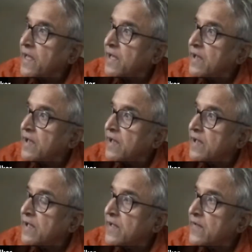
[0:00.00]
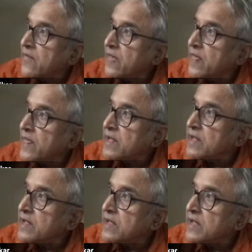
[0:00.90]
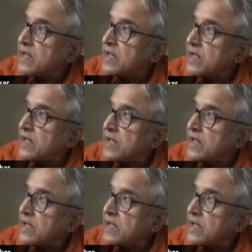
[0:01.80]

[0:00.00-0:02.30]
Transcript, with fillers: I have to go to somewhat uh, B Tech, sir.